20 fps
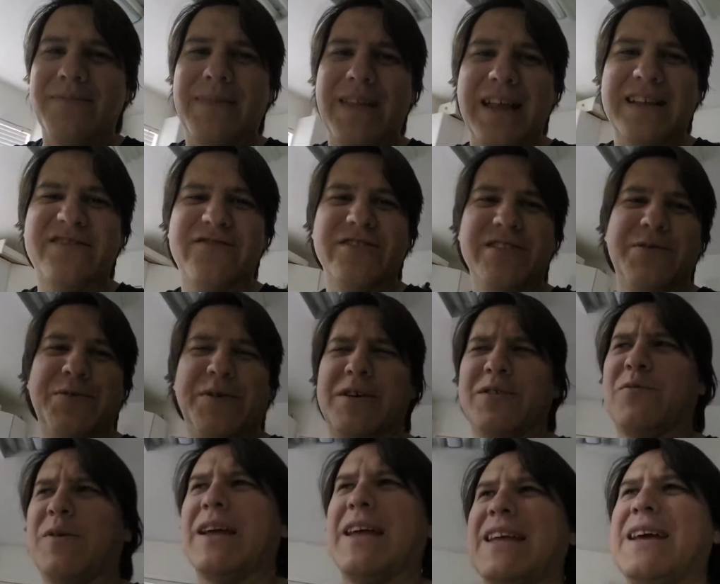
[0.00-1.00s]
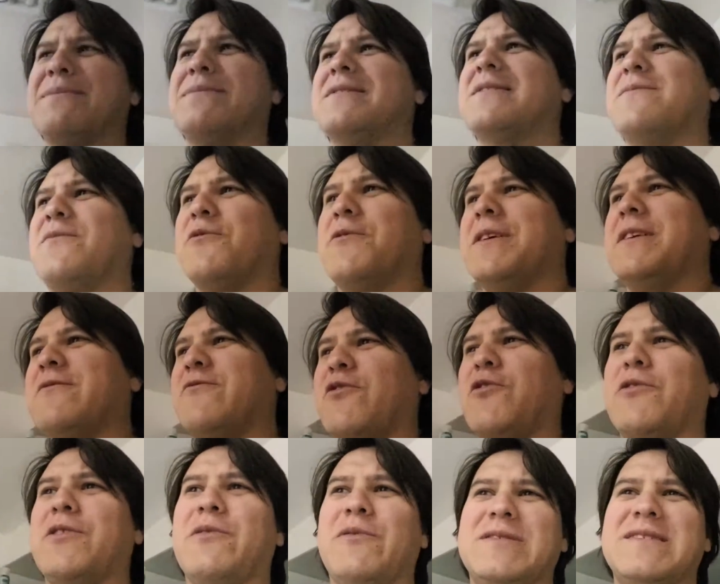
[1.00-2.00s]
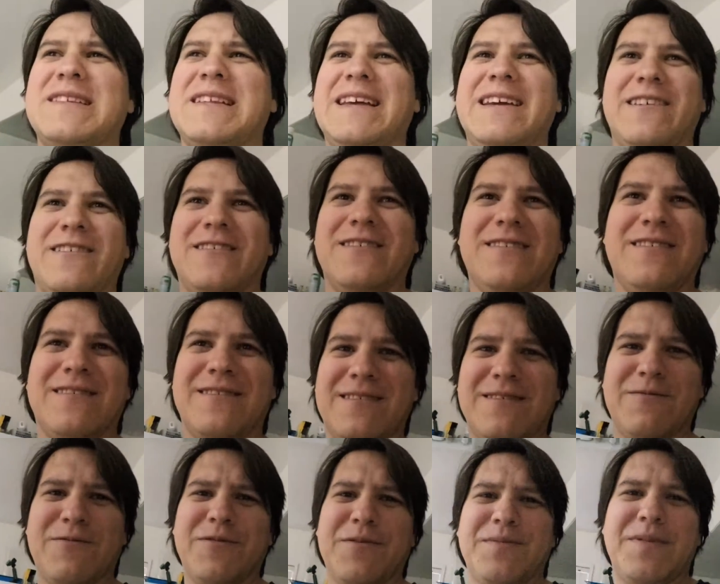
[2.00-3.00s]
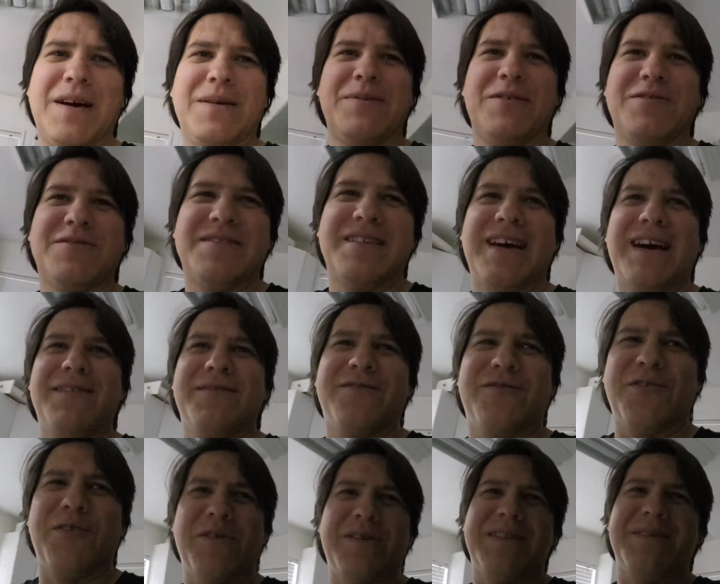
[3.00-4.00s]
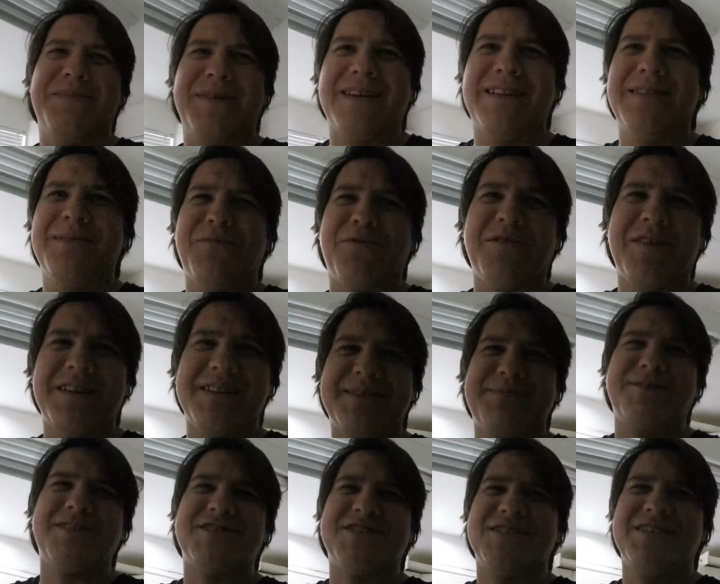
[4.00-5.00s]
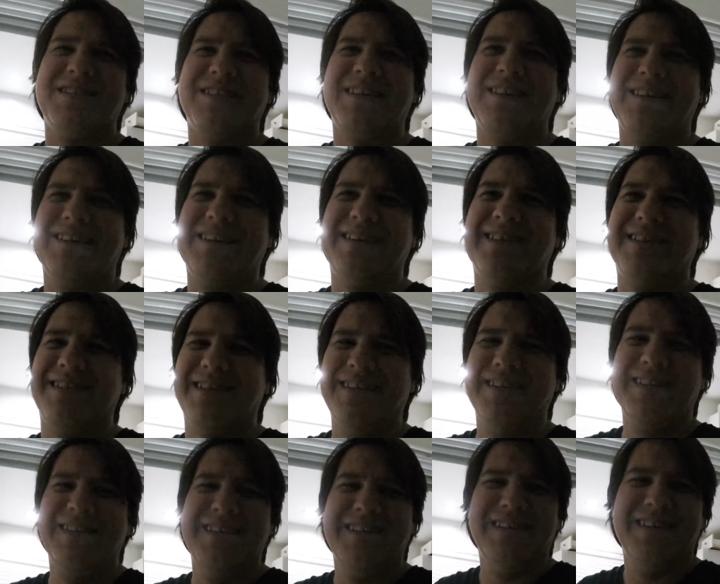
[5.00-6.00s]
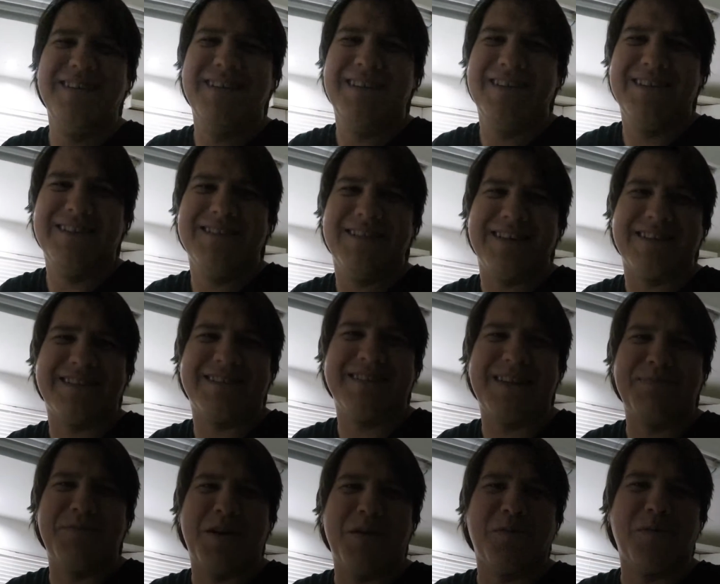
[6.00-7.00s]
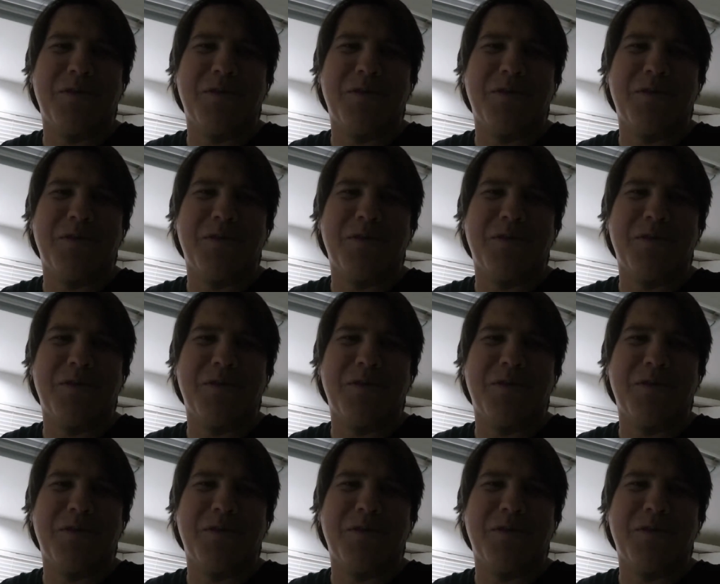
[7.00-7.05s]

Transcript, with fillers: it's really weird waking up this morning. Rory wasn't here. I'm used to having Rory in the bed in the morning, especially uh, like since I'm not